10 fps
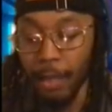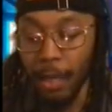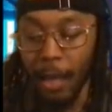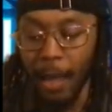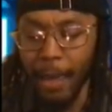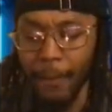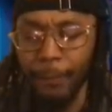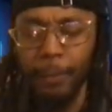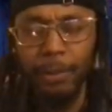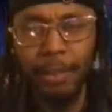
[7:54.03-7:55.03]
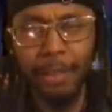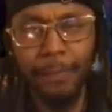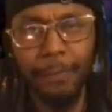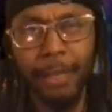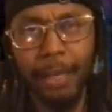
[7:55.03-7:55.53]
I had First Lady
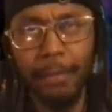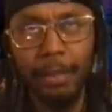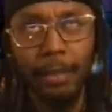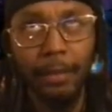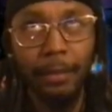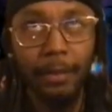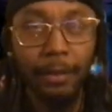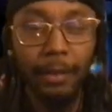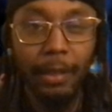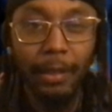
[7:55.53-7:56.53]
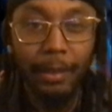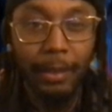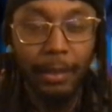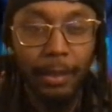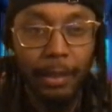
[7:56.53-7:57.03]
Flamez in a in
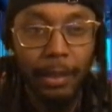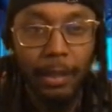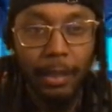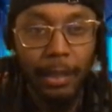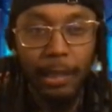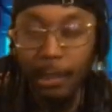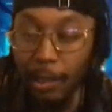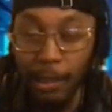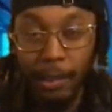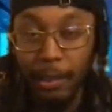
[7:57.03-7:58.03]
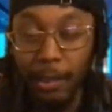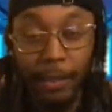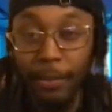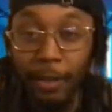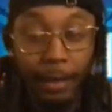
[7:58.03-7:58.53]
clearly in the
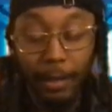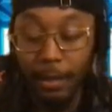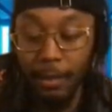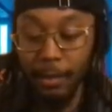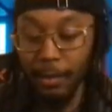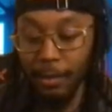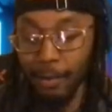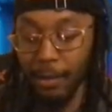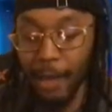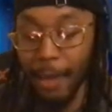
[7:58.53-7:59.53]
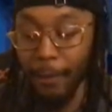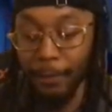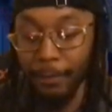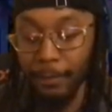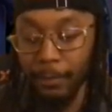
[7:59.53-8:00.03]
third. I had
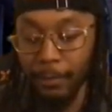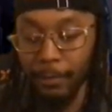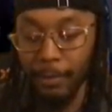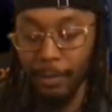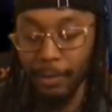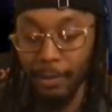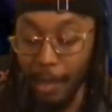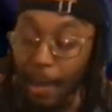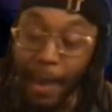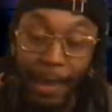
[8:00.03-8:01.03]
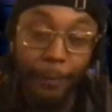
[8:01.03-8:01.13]
yeah, I had